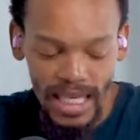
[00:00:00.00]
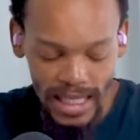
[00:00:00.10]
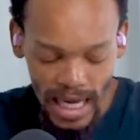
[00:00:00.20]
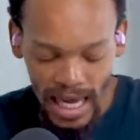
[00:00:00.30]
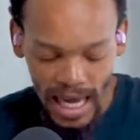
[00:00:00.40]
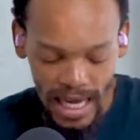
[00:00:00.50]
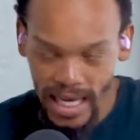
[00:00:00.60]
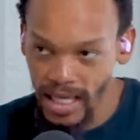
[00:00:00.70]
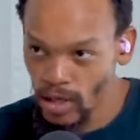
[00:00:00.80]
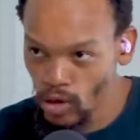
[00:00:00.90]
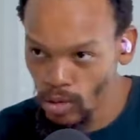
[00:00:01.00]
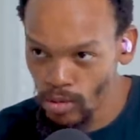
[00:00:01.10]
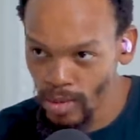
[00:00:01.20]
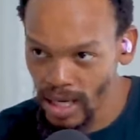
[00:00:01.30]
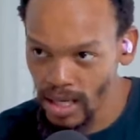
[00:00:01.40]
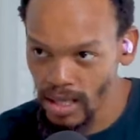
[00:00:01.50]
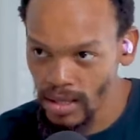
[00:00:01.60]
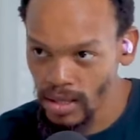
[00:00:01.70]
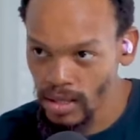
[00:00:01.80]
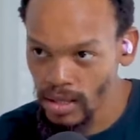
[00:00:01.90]
The CIA killed Lumumba.
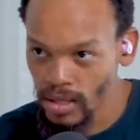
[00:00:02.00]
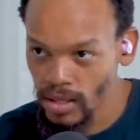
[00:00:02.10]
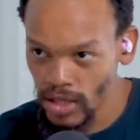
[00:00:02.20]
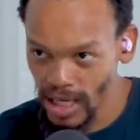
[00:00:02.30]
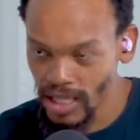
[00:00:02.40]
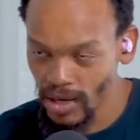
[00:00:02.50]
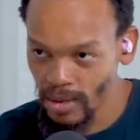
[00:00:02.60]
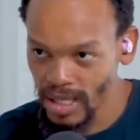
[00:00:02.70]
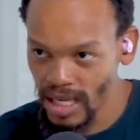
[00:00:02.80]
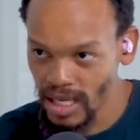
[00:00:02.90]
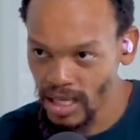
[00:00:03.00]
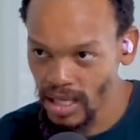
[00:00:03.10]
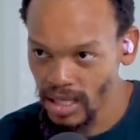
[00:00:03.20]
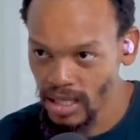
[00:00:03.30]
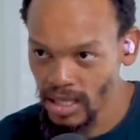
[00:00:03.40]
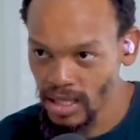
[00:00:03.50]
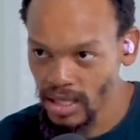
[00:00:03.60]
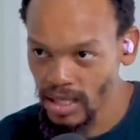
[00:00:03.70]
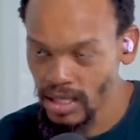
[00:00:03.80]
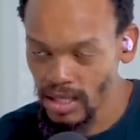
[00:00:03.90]
Mm. Do you understand what I'm saying?
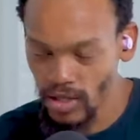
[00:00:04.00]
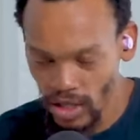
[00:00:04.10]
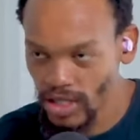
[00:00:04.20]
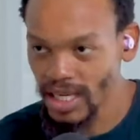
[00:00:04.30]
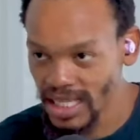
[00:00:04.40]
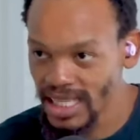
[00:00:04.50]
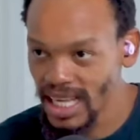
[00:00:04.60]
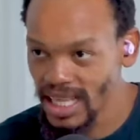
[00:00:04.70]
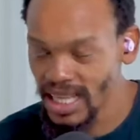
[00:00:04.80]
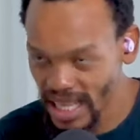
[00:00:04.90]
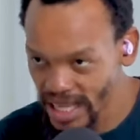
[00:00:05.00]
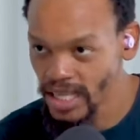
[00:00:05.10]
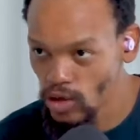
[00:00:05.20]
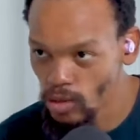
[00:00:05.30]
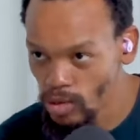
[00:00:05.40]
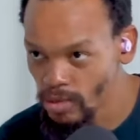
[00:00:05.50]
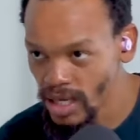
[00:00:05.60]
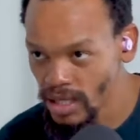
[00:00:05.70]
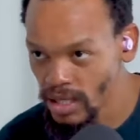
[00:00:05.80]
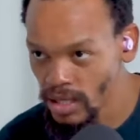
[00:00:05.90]
You need to understand that they killed
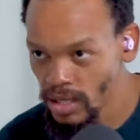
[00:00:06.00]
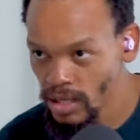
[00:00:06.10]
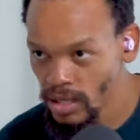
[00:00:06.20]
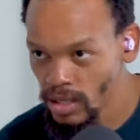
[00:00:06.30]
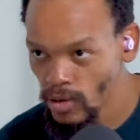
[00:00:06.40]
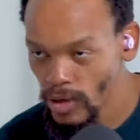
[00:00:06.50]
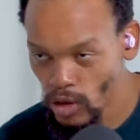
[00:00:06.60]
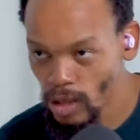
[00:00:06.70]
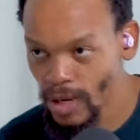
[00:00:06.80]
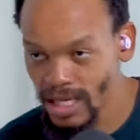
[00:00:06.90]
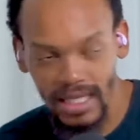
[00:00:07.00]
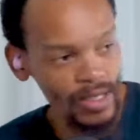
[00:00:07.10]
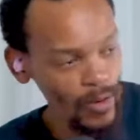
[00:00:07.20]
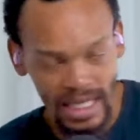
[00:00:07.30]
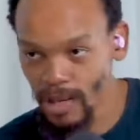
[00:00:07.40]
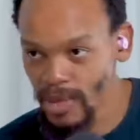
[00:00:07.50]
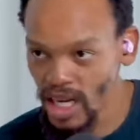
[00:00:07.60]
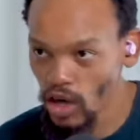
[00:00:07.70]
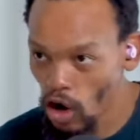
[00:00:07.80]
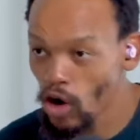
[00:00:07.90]
Lumumba. We're talking about what's
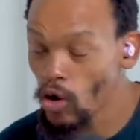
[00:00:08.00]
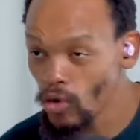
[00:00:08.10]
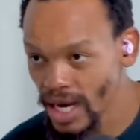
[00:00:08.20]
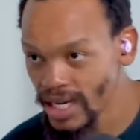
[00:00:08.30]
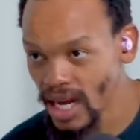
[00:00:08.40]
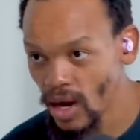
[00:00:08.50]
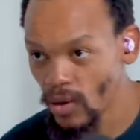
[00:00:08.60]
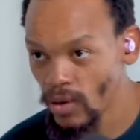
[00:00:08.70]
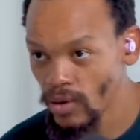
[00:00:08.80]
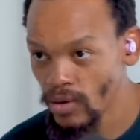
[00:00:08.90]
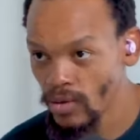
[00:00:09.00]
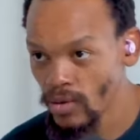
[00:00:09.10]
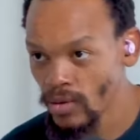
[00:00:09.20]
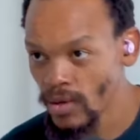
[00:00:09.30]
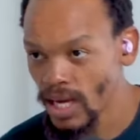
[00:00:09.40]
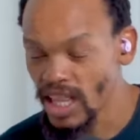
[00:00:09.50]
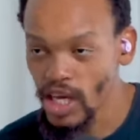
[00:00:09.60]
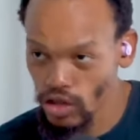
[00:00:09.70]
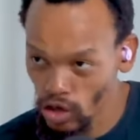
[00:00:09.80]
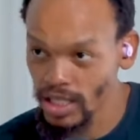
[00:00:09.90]
happening in Congo right now and
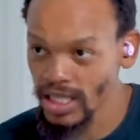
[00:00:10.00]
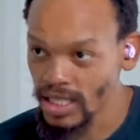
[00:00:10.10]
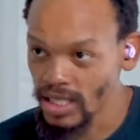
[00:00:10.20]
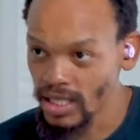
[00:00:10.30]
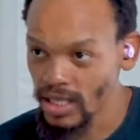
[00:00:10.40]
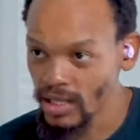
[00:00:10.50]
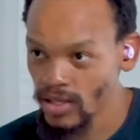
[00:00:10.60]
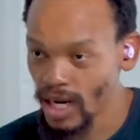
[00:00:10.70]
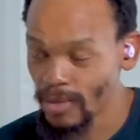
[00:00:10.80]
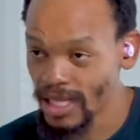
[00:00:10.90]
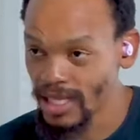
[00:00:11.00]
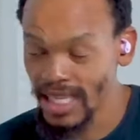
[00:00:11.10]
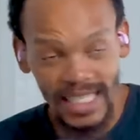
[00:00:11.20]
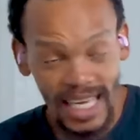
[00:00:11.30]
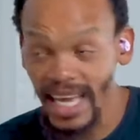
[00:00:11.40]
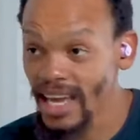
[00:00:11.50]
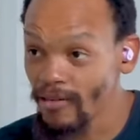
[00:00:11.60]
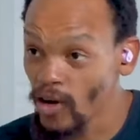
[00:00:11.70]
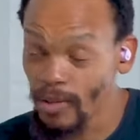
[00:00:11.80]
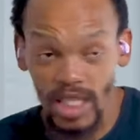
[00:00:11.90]
the atrocities. You know what I mean? The CIA
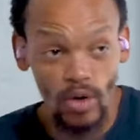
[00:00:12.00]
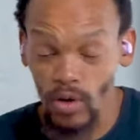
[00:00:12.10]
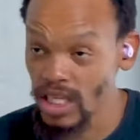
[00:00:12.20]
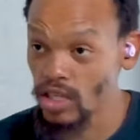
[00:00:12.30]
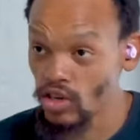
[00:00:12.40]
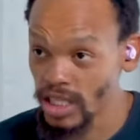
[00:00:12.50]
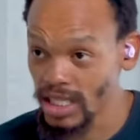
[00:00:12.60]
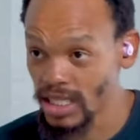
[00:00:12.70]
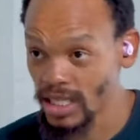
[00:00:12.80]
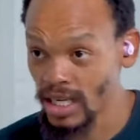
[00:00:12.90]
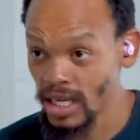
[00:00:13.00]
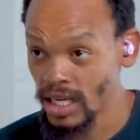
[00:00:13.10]
have committed all these atrocities.